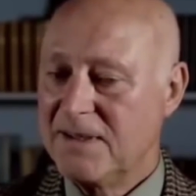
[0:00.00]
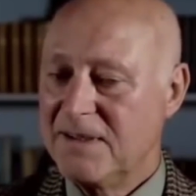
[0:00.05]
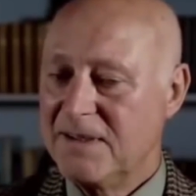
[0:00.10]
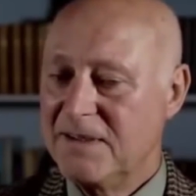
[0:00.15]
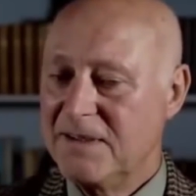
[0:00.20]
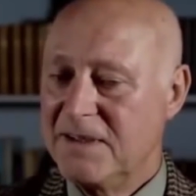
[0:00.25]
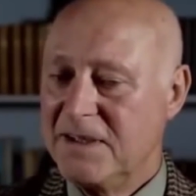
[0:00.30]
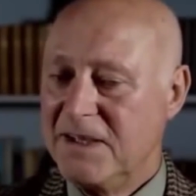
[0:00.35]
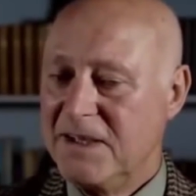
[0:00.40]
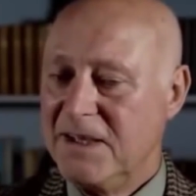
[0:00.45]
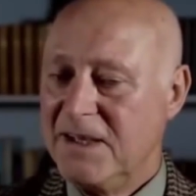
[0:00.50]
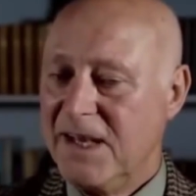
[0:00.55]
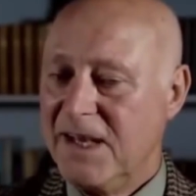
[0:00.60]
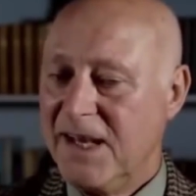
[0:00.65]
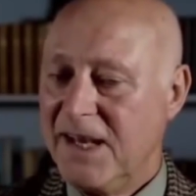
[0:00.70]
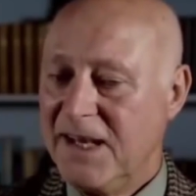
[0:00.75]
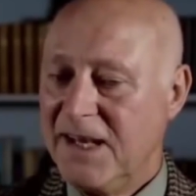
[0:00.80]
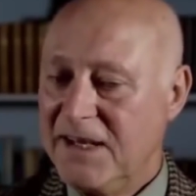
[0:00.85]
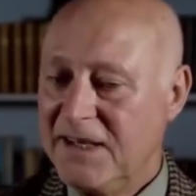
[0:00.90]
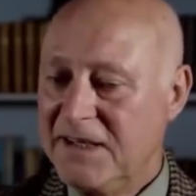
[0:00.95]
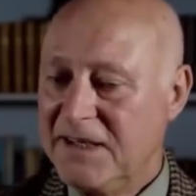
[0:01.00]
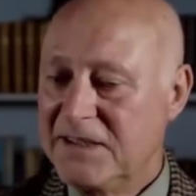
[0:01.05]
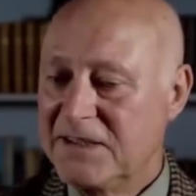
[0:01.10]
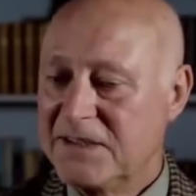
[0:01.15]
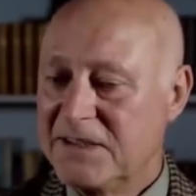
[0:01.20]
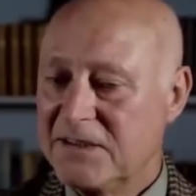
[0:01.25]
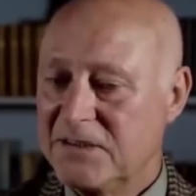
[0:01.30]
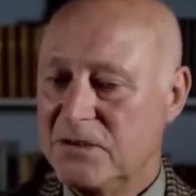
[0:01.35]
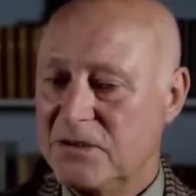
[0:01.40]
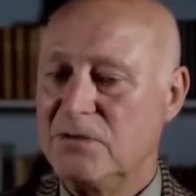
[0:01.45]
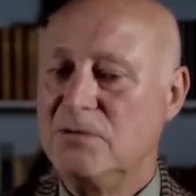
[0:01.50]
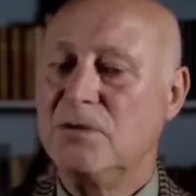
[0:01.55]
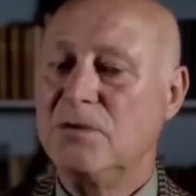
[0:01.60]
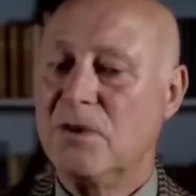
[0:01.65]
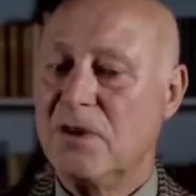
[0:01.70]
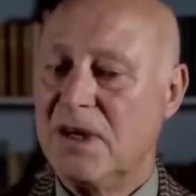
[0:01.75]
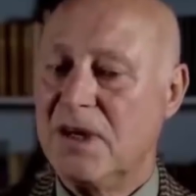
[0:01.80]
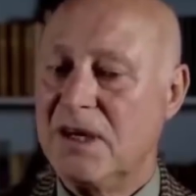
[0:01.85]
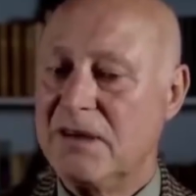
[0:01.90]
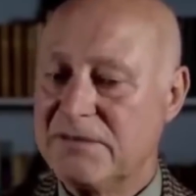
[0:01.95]
the eggs do
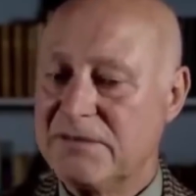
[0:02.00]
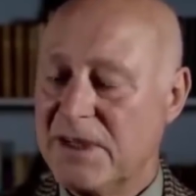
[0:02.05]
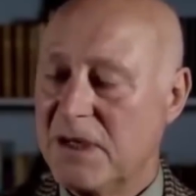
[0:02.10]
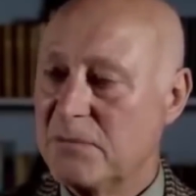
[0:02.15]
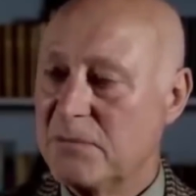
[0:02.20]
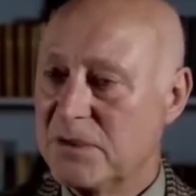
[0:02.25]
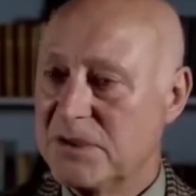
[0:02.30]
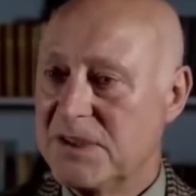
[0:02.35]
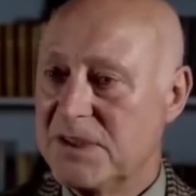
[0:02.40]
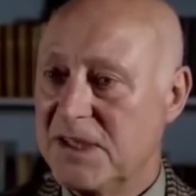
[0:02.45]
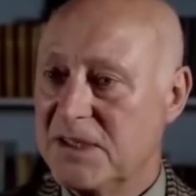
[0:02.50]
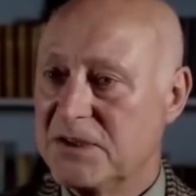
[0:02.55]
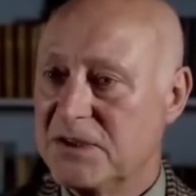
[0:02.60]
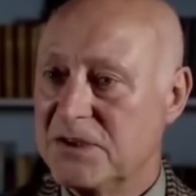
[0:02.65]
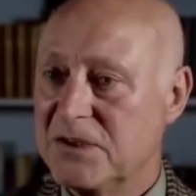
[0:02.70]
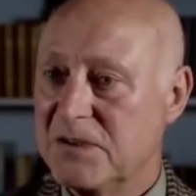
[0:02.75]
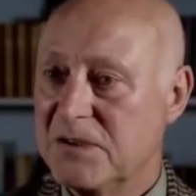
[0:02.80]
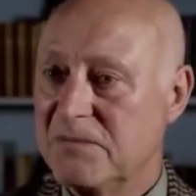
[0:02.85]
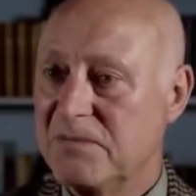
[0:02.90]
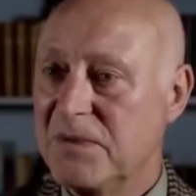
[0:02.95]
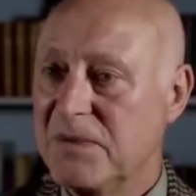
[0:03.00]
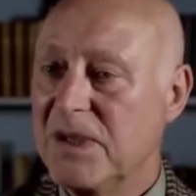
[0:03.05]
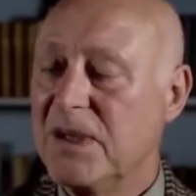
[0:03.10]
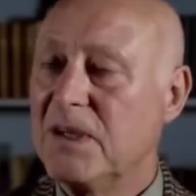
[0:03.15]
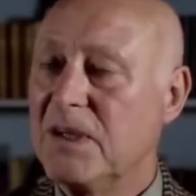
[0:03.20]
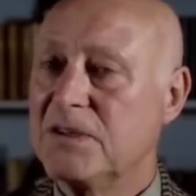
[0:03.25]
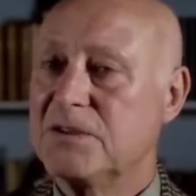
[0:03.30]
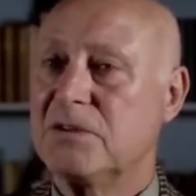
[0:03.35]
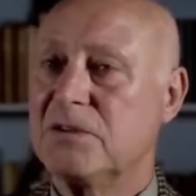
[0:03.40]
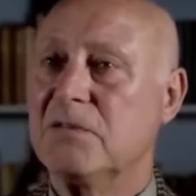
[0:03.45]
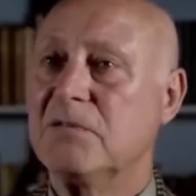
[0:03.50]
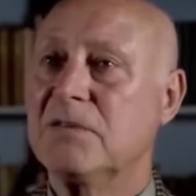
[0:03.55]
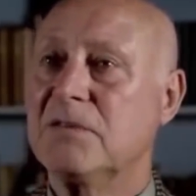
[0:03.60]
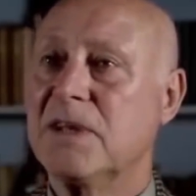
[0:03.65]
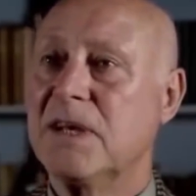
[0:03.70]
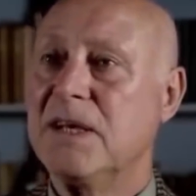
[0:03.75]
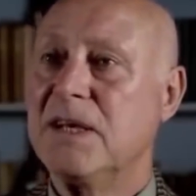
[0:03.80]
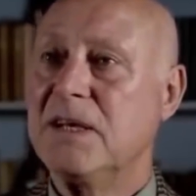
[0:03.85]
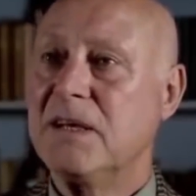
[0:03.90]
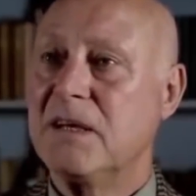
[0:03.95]
not have that protection. So
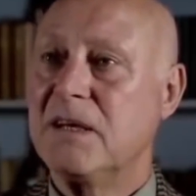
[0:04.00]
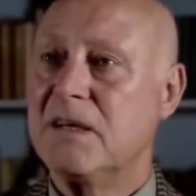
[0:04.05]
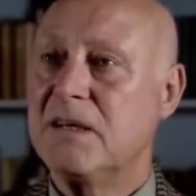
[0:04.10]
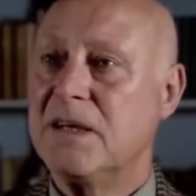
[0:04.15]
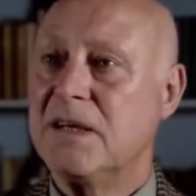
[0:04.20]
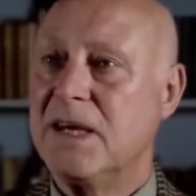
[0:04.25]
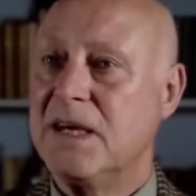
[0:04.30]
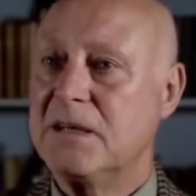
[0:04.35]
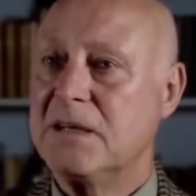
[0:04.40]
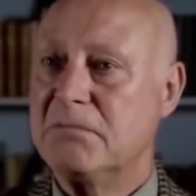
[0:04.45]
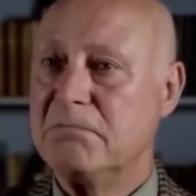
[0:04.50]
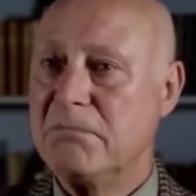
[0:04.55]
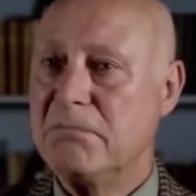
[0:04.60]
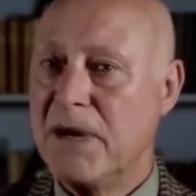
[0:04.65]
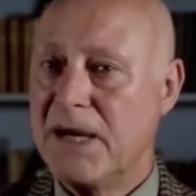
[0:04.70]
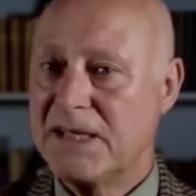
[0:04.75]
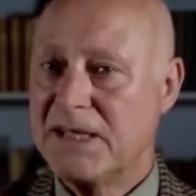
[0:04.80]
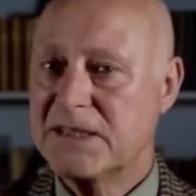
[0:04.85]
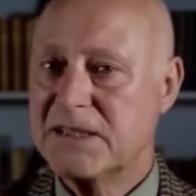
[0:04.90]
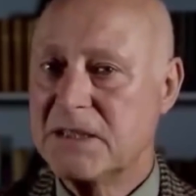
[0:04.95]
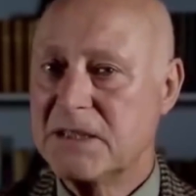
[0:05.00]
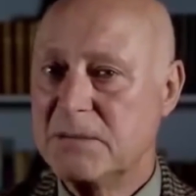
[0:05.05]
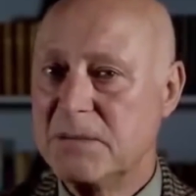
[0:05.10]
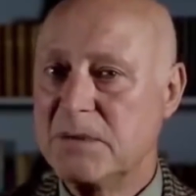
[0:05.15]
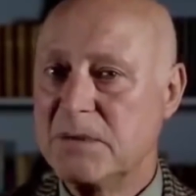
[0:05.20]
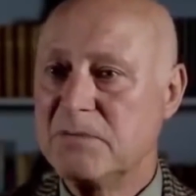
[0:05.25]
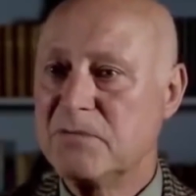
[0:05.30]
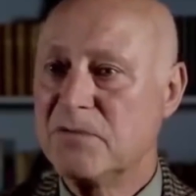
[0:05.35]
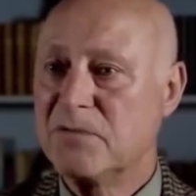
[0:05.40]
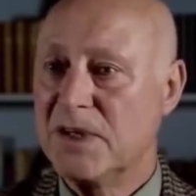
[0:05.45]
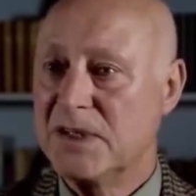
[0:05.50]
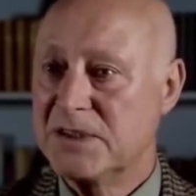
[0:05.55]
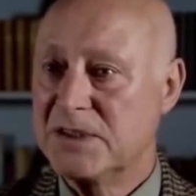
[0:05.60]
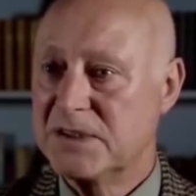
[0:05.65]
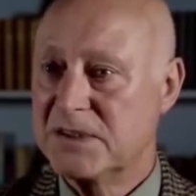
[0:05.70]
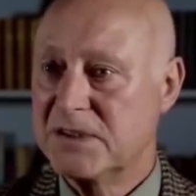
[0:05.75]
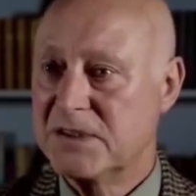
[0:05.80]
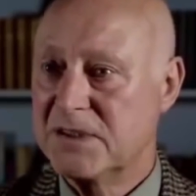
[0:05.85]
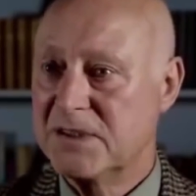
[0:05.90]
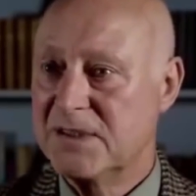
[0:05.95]
they are at maximum
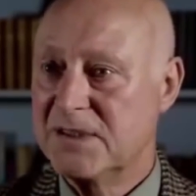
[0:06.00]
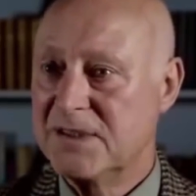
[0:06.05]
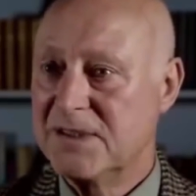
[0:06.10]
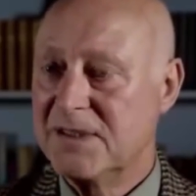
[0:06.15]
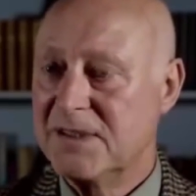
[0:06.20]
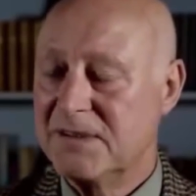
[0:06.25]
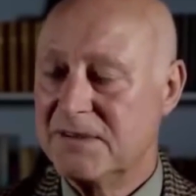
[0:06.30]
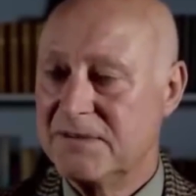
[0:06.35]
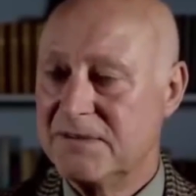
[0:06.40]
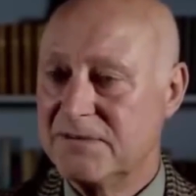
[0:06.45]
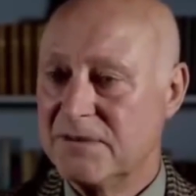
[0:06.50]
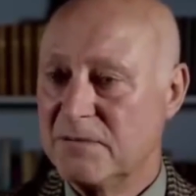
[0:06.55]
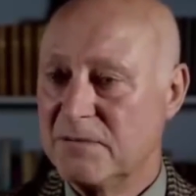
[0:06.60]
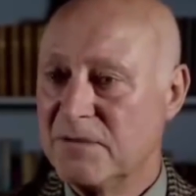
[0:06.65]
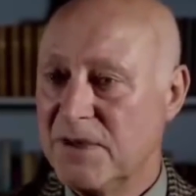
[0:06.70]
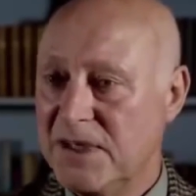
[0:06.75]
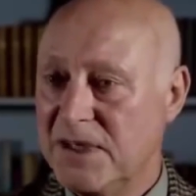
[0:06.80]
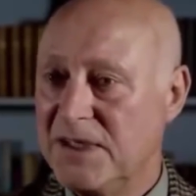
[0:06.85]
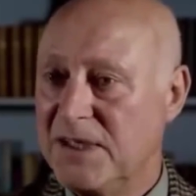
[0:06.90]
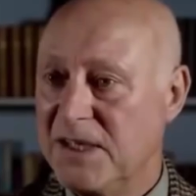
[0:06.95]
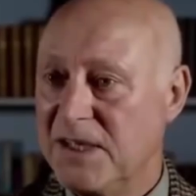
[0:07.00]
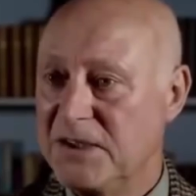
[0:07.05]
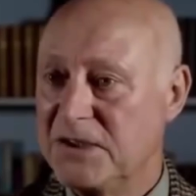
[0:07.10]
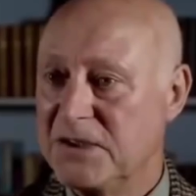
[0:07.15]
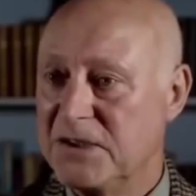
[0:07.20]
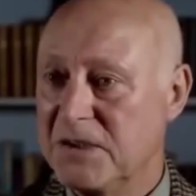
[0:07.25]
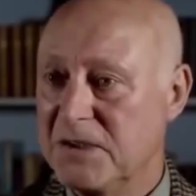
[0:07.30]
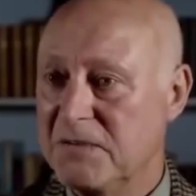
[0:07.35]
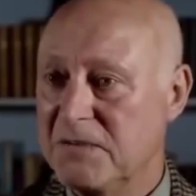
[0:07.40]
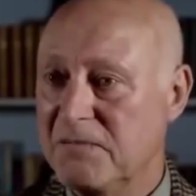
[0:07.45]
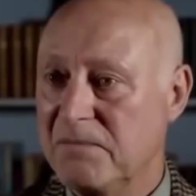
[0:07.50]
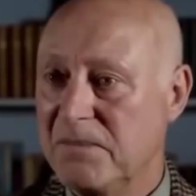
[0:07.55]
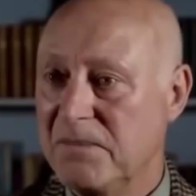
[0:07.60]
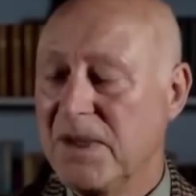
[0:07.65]
risk from radiation.